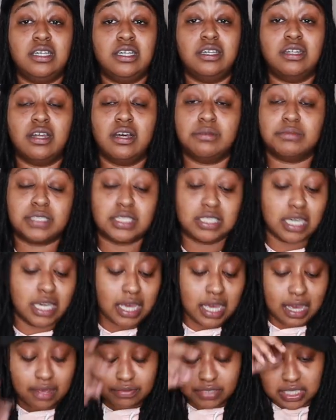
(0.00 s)
You know what I'm
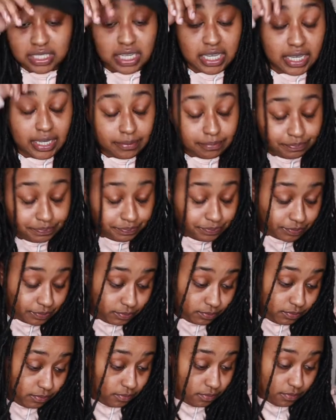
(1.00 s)
saying? I've seen
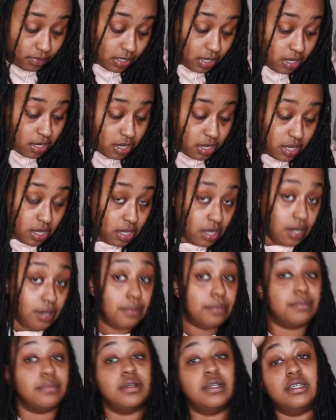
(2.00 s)

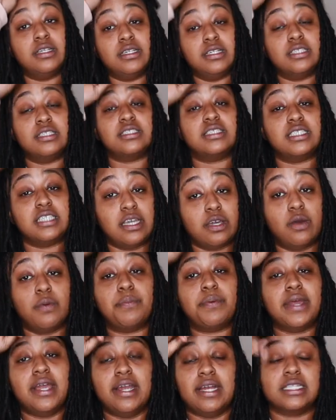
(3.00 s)
um, single
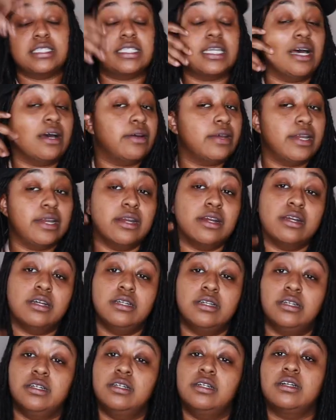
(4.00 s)
parents out
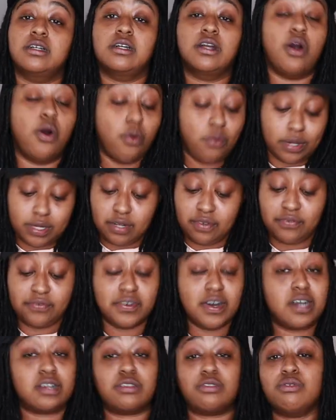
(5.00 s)
here going the
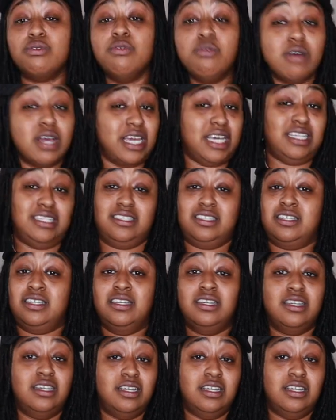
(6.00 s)
fuck through it.